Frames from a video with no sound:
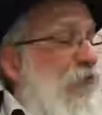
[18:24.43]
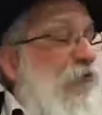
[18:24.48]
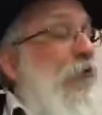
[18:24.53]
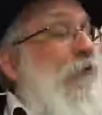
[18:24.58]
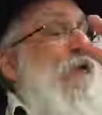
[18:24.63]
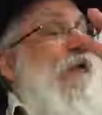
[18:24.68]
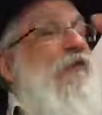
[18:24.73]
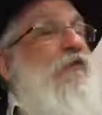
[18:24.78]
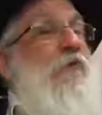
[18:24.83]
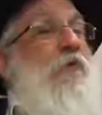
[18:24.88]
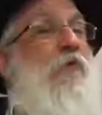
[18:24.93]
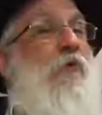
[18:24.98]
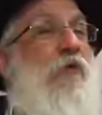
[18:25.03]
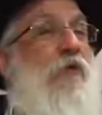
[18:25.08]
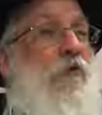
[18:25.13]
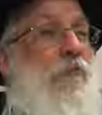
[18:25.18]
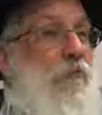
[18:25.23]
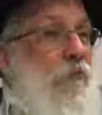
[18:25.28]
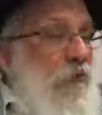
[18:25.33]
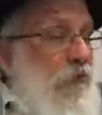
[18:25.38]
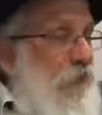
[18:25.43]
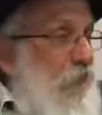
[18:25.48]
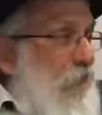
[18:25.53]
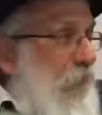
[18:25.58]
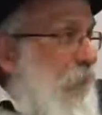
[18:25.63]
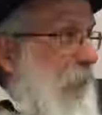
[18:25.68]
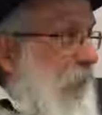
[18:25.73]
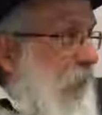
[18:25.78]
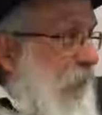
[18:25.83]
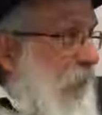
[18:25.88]
Don't ask me what it
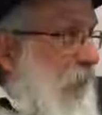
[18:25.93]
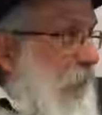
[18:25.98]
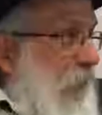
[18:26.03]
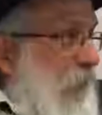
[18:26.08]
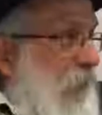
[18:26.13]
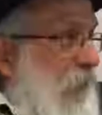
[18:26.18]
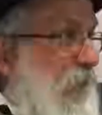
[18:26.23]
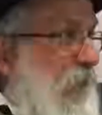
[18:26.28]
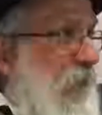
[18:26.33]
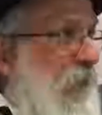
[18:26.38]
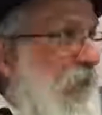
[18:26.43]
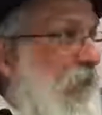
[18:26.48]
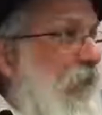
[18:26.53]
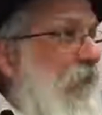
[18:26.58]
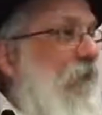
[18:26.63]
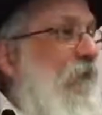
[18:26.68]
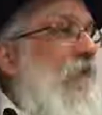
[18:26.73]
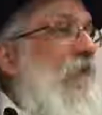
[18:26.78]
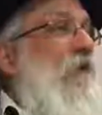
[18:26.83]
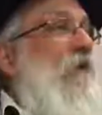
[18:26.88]
means, but this is what it says.